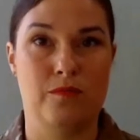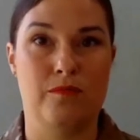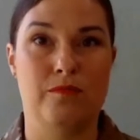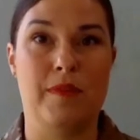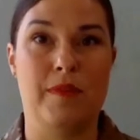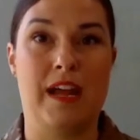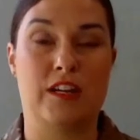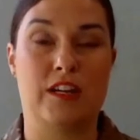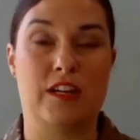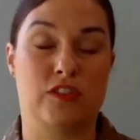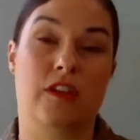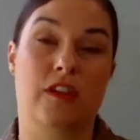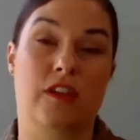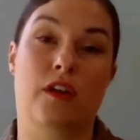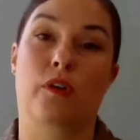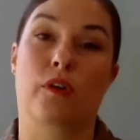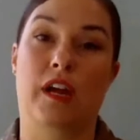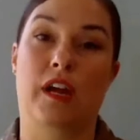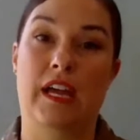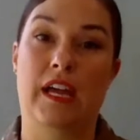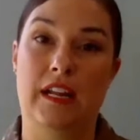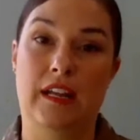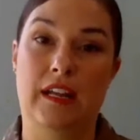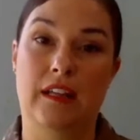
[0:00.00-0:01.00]
make sure that
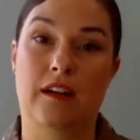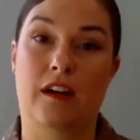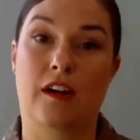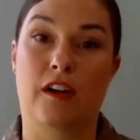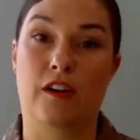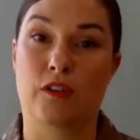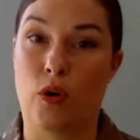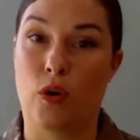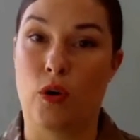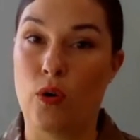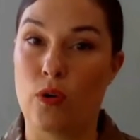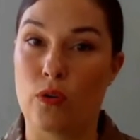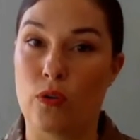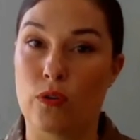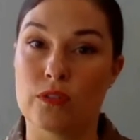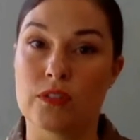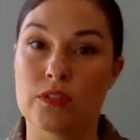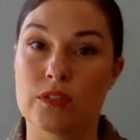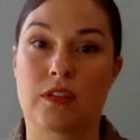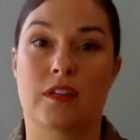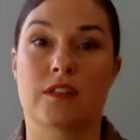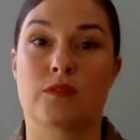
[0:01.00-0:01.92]
we're hitting our goals,